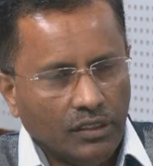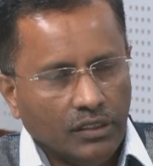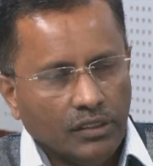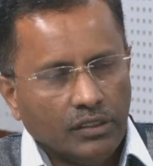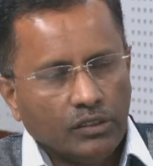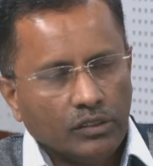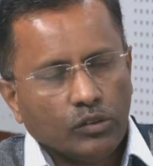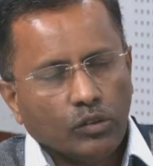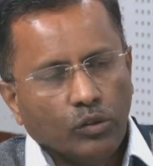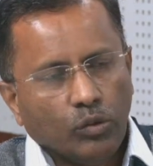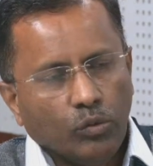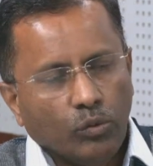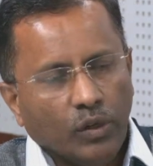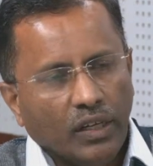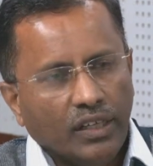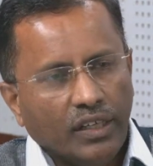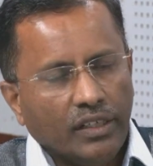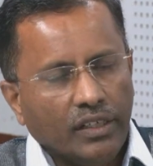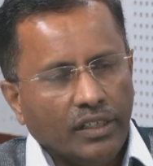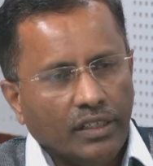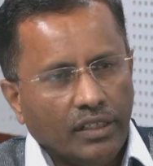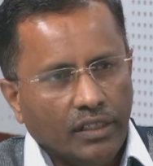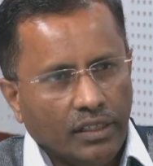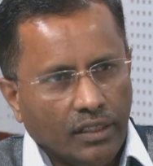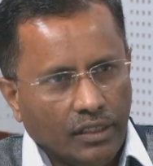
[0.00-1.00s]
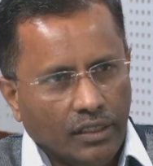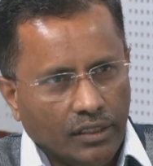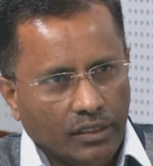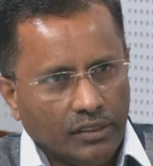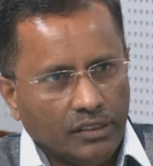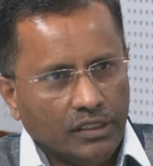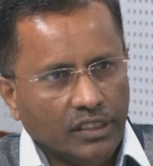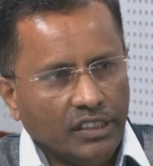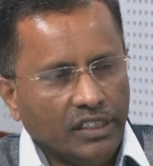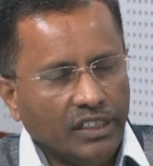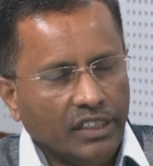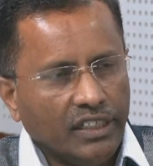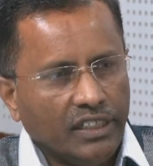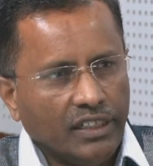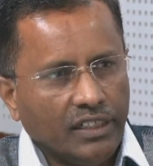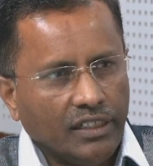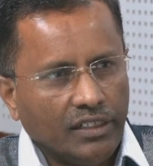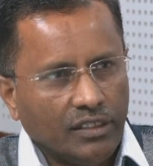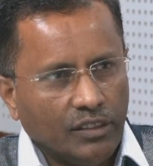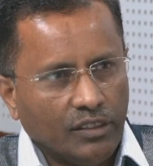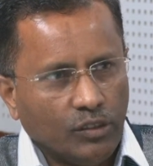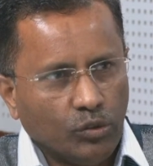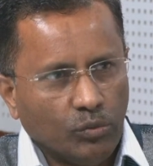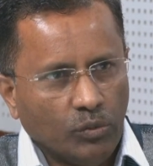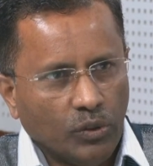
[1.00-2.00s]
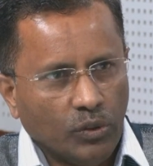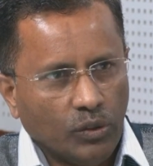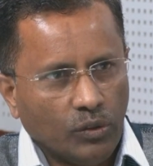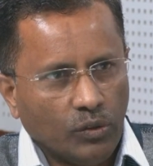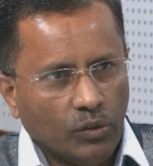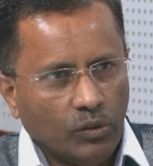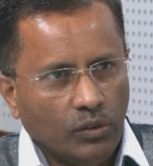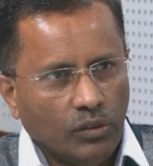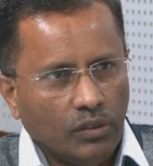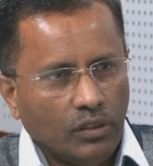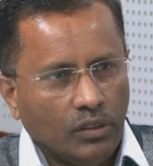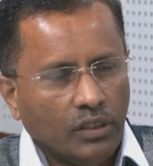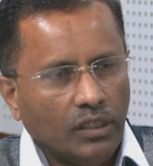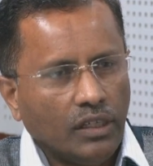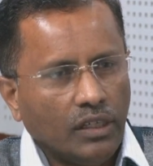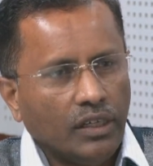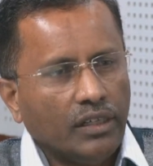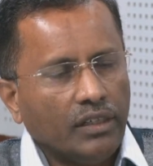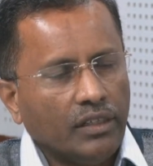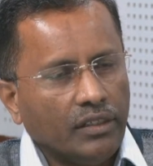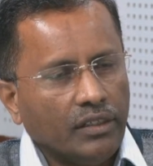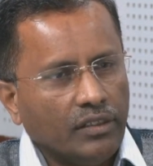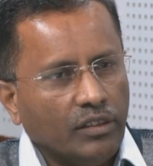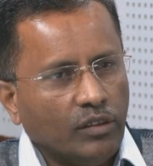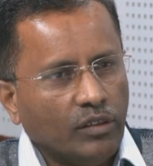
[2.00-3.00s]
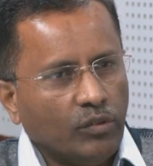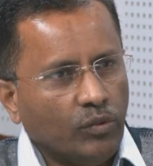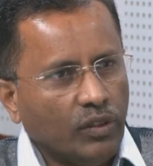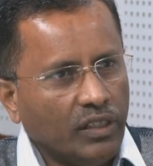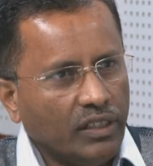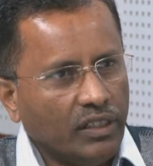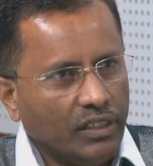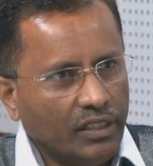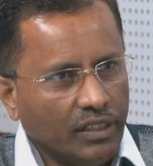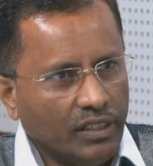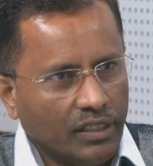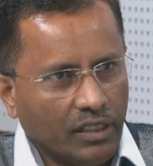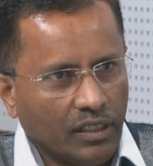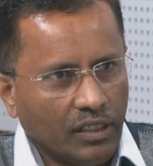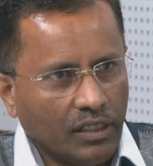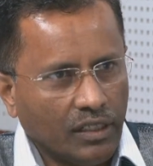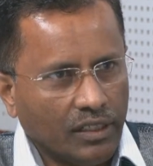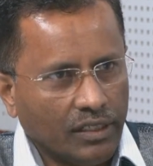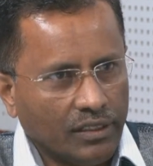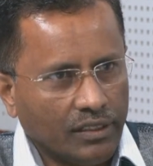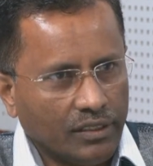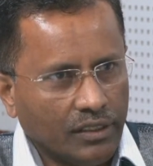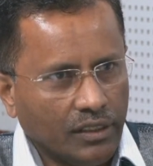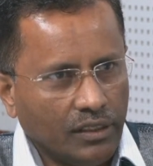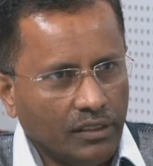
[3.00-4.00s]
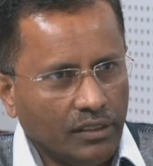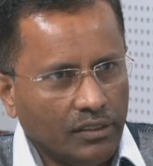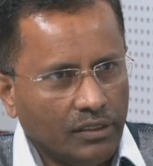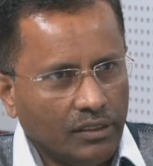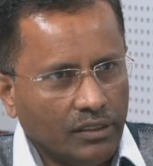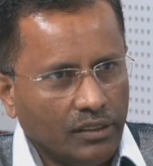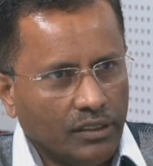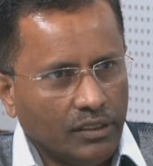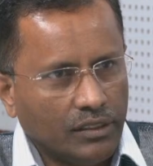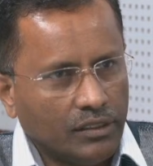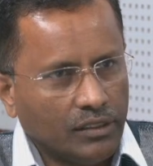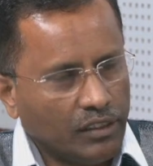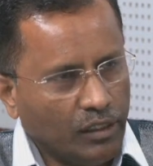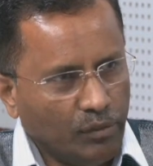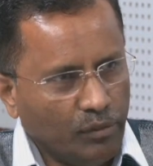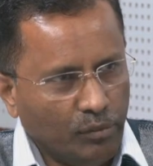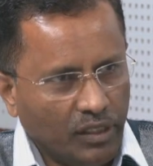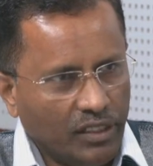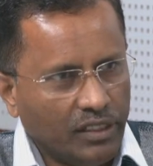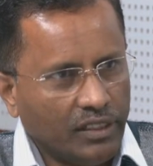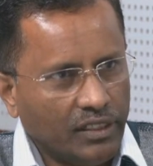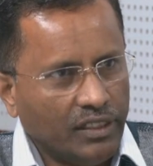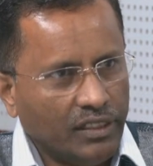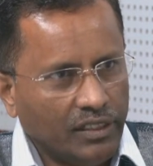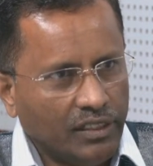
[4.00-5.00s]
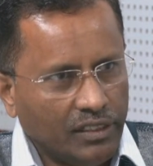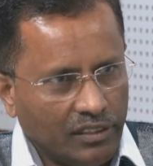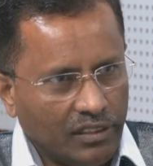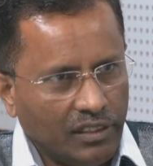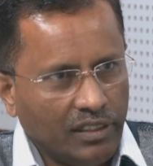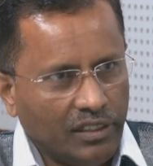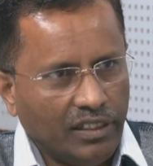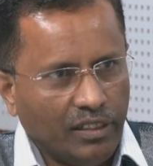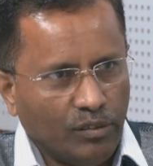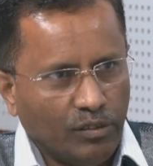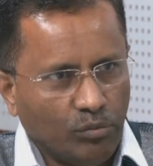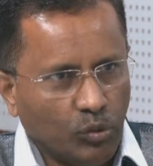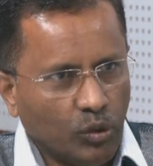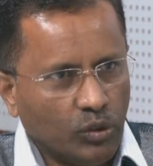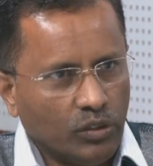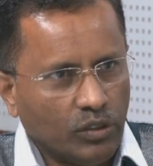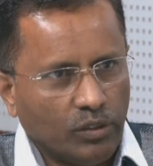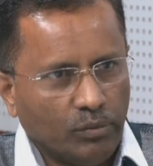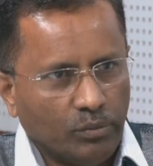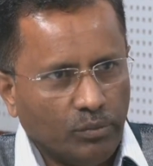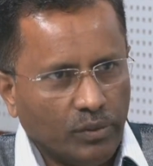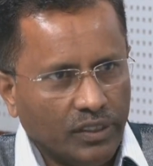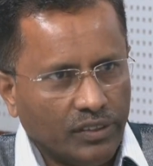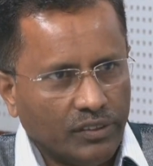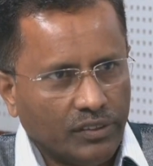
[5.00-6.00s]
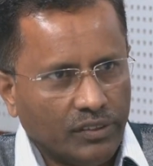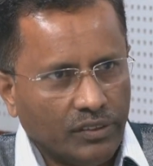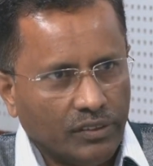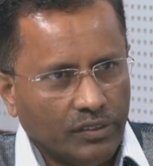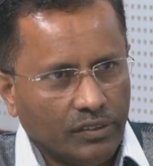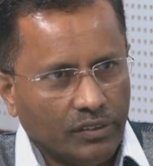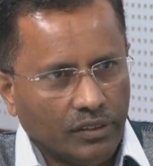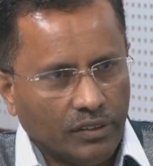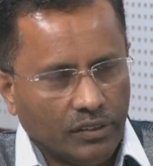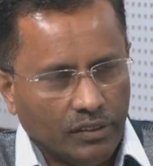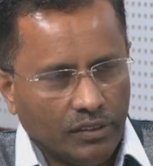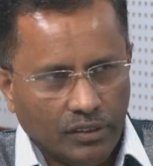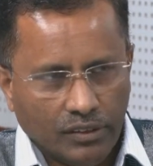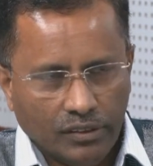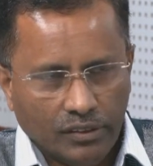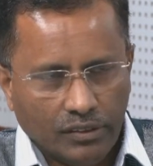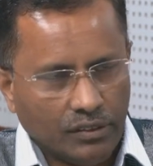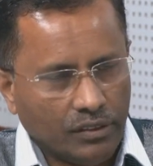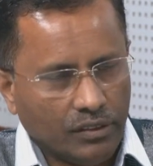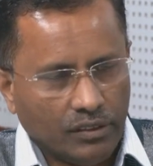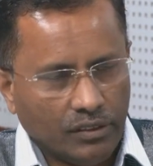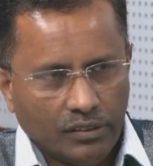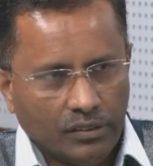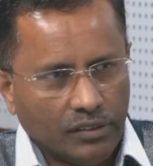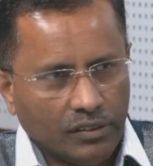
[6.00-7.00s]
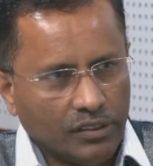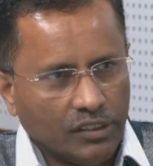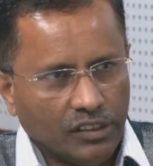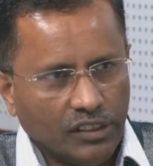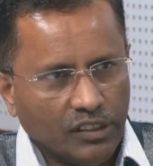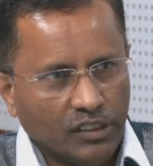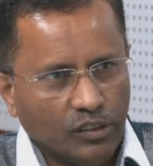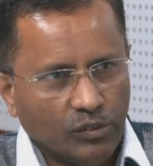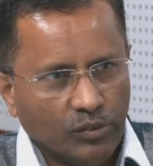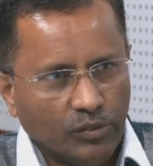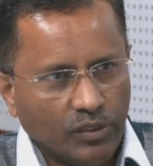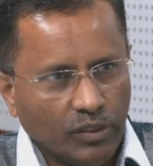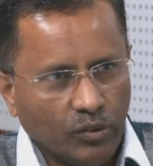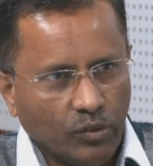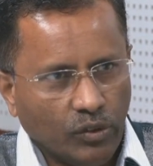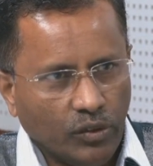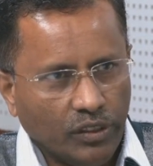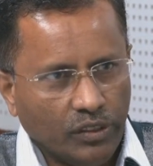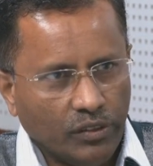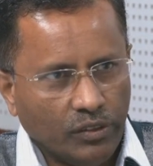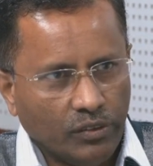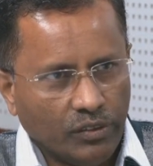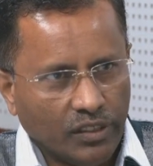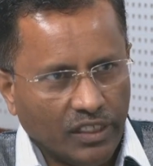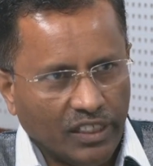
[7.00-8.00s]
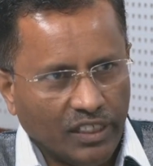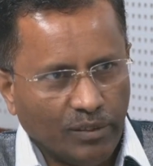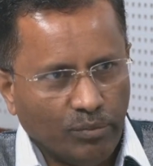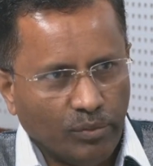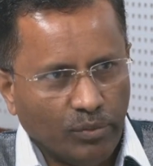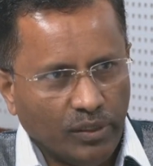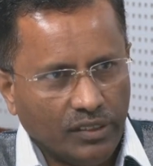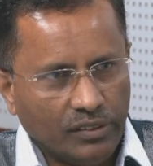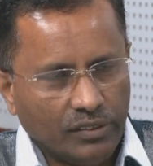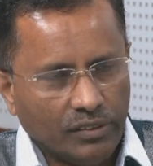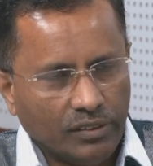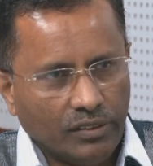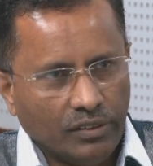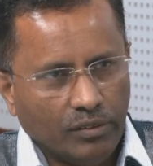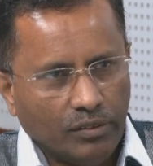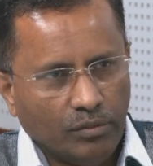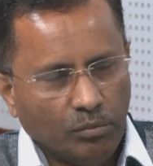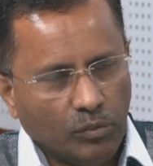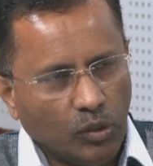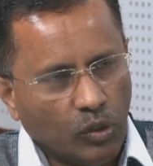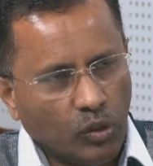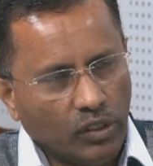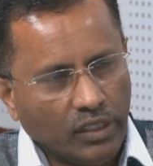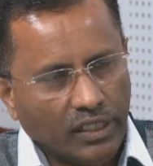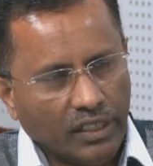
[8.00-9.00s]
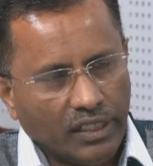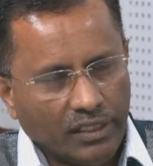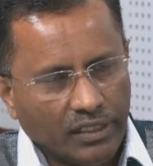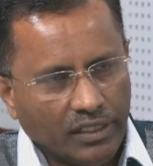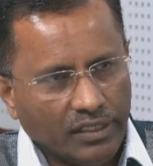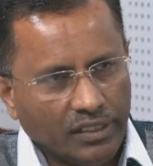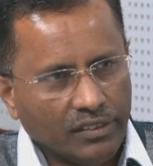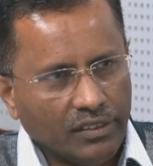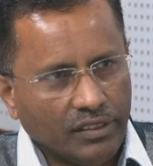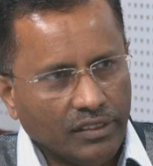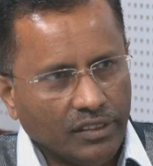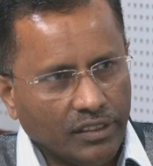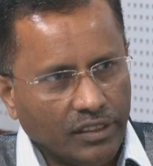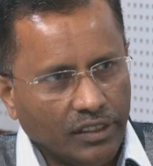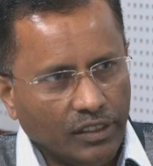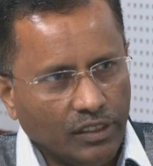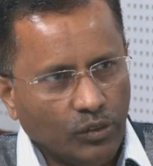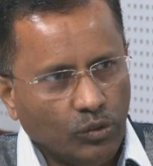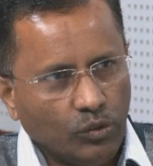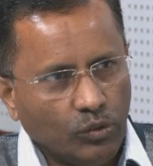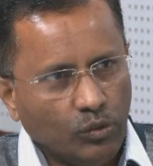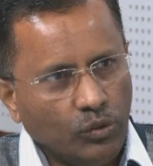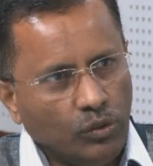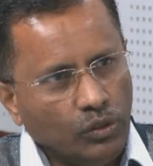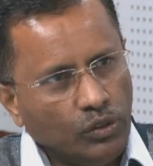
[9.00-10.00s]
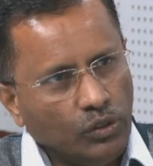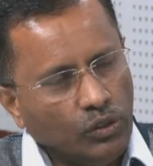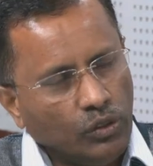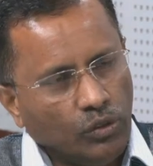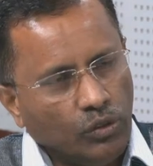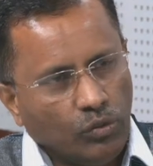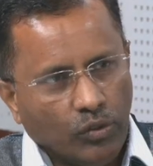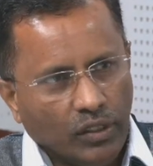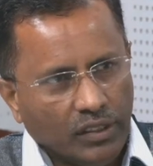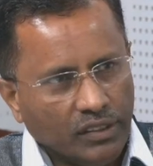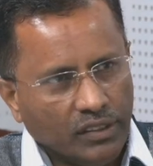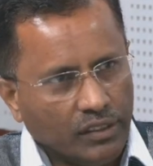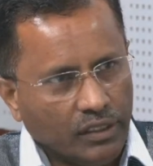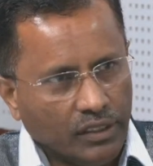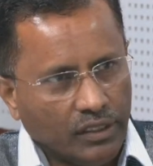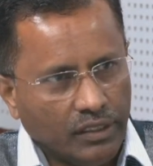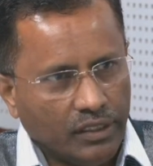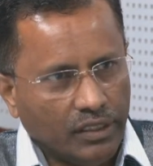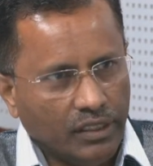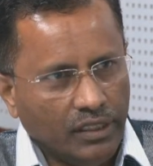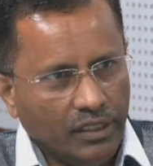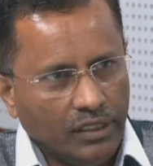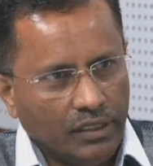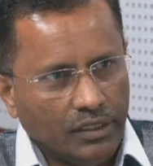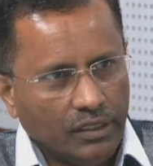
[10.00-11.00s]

So one in Chandigarh tomorrow and other one in Kolkata simultaneously, and both the places these sessions will going to take place morning 10:30 to 1:30.